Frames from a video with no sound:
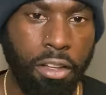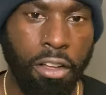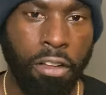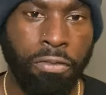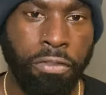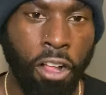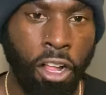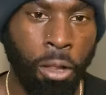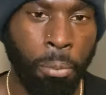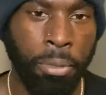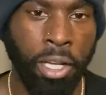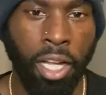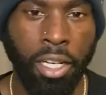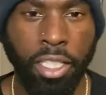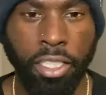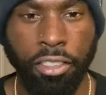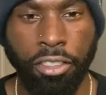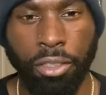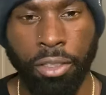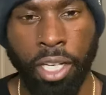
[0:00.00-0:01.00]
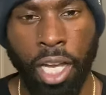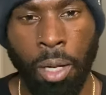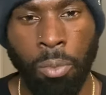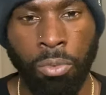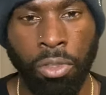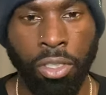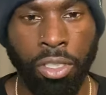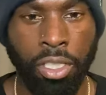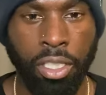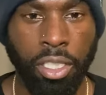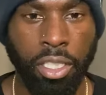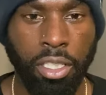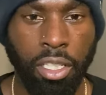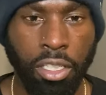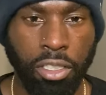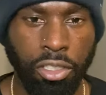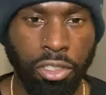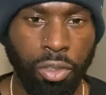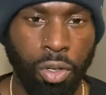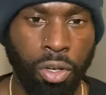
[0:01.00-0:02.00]
Follow me on Instagram, real good
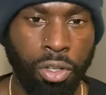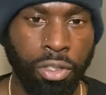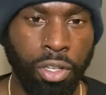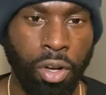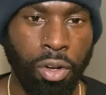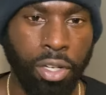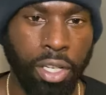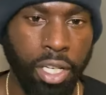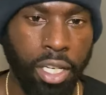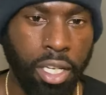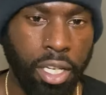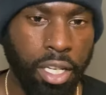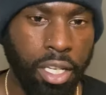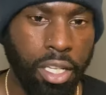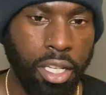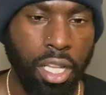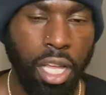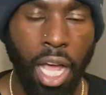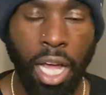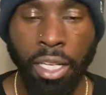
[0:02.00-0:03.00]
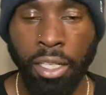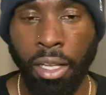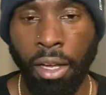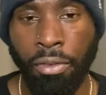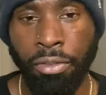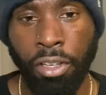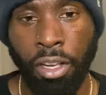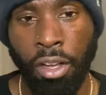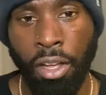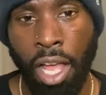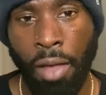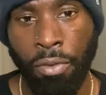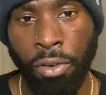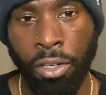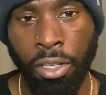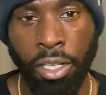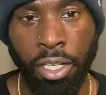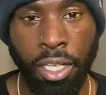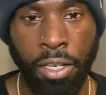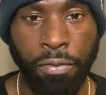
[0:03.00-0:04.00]
underscore Doty. I love y'all. Have a
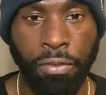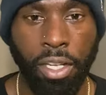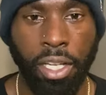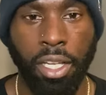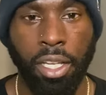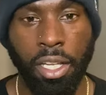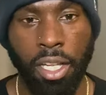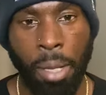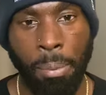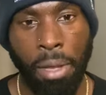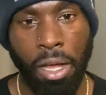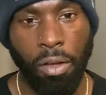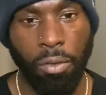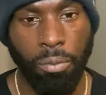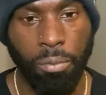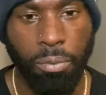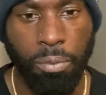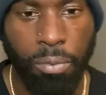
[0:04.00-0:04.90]
good evening. I'm out.